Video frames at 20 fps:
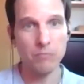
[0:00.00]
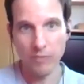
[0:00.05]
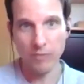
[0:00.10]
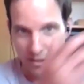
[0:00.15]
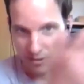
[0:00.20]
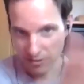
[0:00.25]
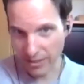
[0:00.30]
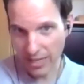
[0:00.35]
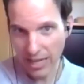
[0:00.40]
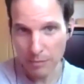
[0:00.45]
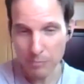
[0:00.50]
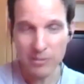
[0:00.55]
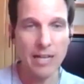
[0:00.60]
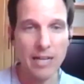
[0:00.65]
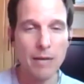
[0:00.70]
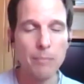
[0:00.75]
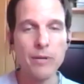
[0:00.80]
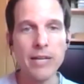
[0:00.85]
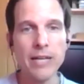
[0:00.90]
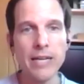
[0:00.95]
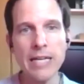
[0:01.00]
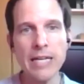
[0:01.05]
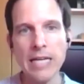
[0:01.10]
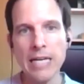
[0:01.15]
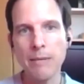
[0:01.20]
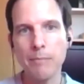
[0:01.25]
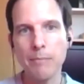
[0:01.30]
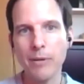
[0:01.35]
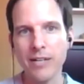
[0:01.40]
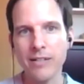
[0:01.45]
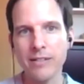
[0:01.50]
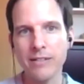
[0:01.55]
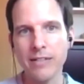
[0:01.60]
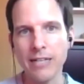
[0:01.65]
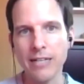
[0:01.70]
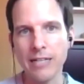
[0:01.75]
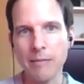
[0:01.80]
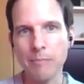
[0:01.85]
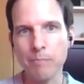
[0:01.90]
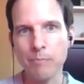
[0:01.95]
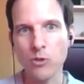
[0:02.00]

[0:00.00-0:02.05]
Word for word: There's scams happening, but um,